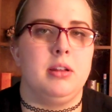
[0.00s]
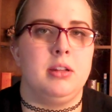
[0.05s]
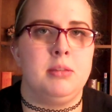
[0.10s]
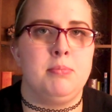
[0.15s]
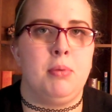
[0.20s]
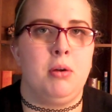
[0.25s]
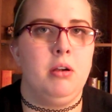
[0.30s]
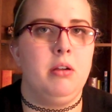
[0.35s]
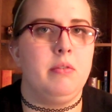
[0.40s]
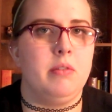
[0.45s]
That's
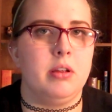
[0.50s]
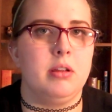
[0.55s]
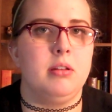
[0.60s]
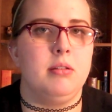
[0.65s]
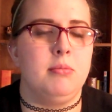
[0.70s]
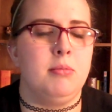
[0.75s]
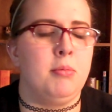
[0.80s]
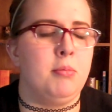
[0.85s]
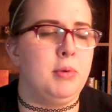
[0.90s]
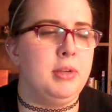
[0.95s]
part of
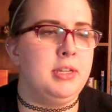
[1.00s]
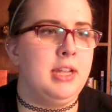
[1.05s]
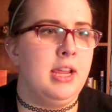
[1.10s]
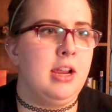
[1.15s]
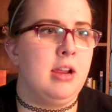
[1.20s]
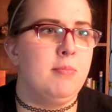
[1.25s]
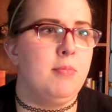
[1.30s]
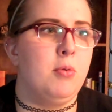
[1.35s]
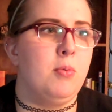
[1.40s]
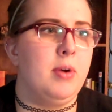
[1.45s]
it. But we
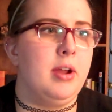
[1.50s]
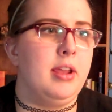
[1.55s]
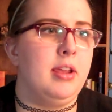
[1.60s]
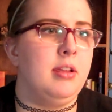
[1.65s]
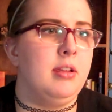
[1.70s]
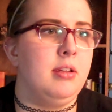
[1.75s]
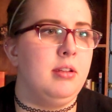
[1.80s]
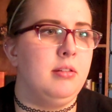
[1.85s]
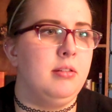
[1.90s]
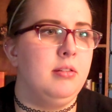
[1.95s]
take them
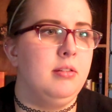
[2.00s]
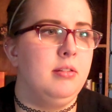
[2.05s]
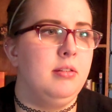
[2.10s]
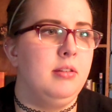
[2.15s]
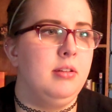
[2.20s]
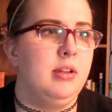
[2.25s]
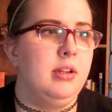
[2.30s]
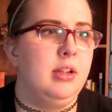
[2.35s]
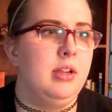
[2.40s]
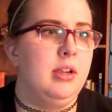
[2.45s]
away
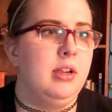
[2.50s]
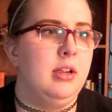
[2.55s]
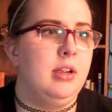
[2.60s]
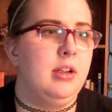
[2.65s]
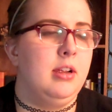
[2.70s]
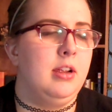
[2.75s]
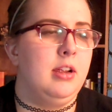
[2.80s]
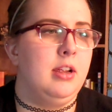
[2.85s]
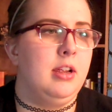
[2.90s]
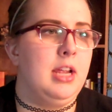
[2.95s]

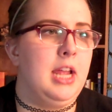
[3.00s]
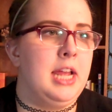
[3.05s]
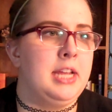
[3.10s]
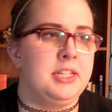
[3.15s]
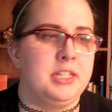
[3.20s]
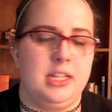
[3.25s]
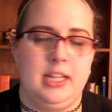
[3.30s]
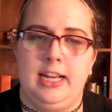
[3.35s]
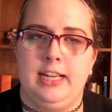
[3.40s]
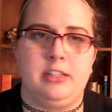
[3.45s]

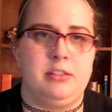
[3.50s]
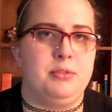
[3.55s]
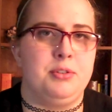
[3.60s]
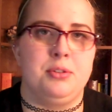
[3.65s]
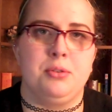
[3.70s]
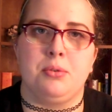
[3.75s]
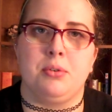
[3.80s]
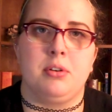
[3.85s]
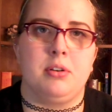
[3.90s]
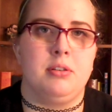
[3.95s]
as a last
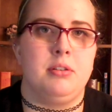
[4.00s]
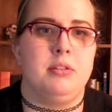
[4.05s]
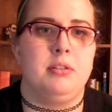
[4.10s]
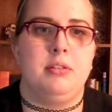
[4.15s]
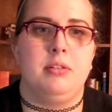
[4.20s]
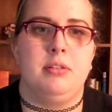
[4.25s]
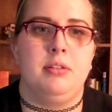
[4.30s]
resort.